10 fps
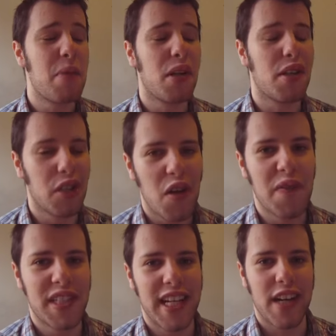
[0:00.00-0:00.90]
People
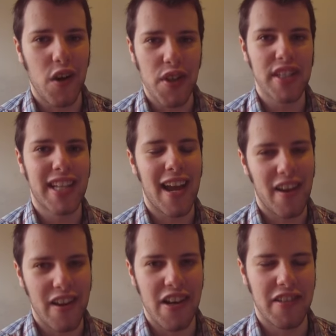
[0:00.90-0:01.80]
love seeing others
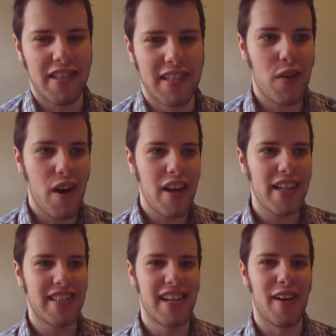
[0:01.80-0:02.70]
get hurt. So
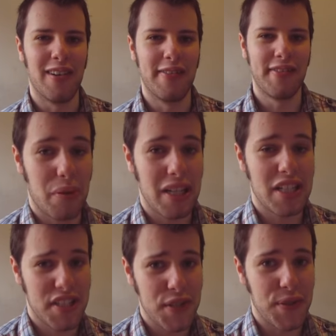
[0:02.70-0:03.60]
hurt yourself, and
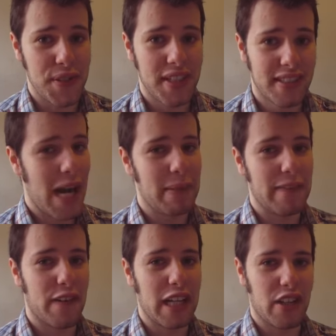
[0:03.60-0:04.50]
pretty soon, you might
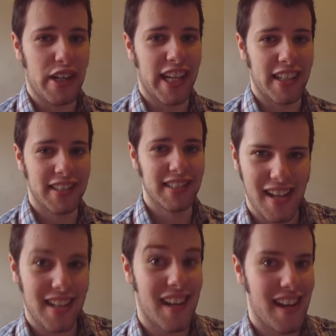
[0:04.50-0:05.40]
be funny looking.
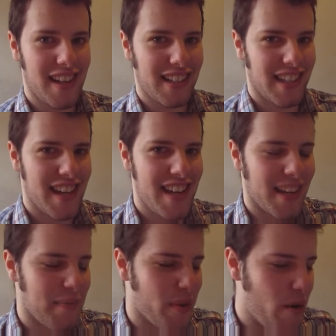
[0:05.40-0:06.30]

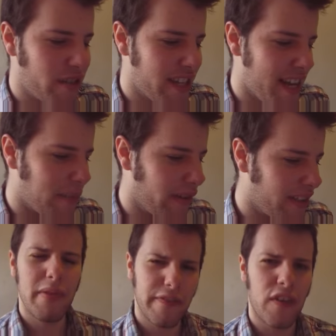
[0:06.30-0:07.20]
Yeah, pro tip.
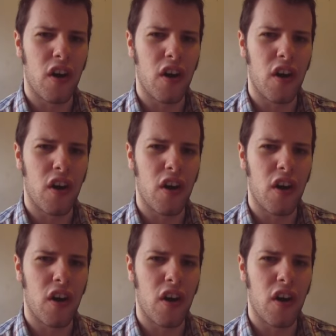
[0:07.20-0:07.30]
Number